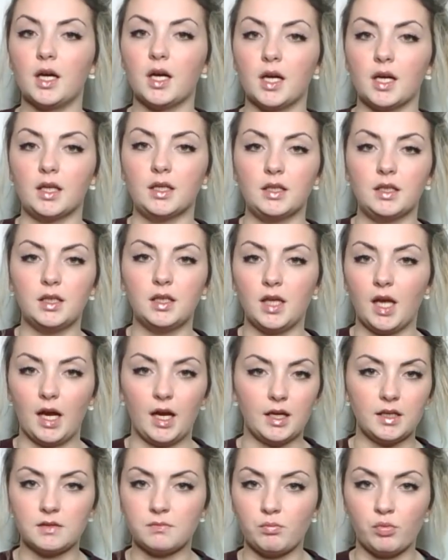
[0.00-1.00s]
and yeah,
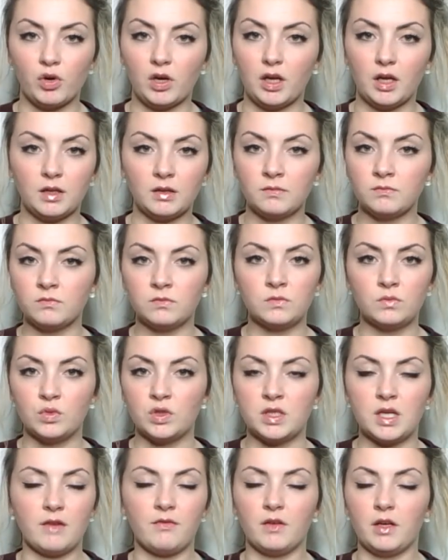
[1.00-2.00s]
it's brilliant.
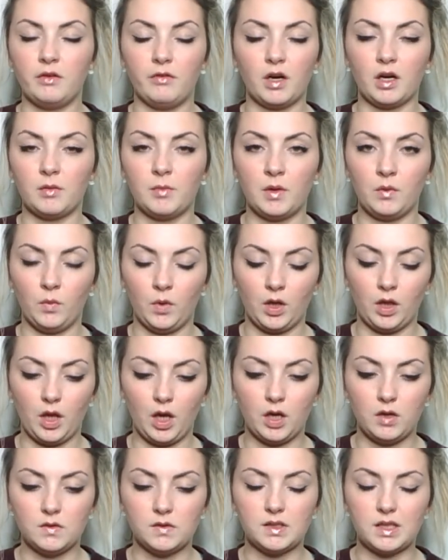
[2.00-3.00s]
Would definitely recommend one of
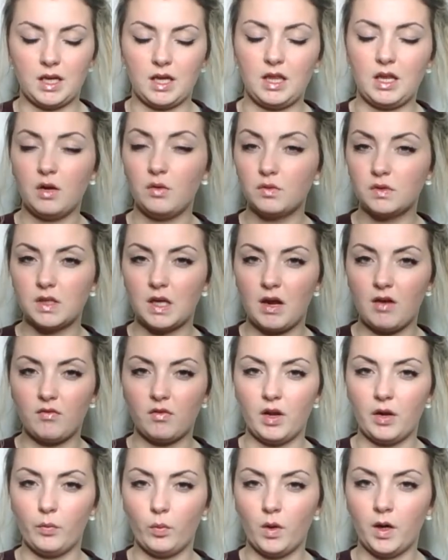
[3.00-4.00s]
those. And they also have
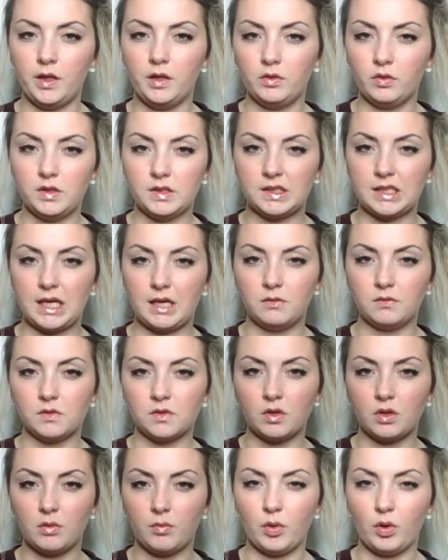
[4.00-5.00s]
like white noise sounds
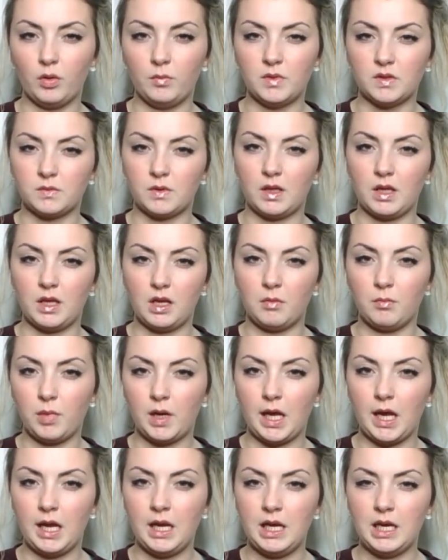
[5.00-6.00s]
on the bottom as well that you
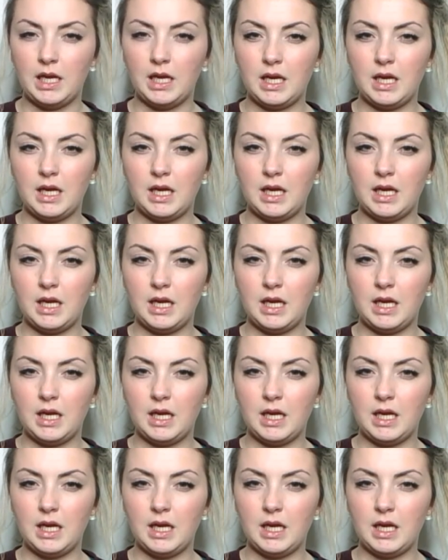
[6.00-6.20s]
play.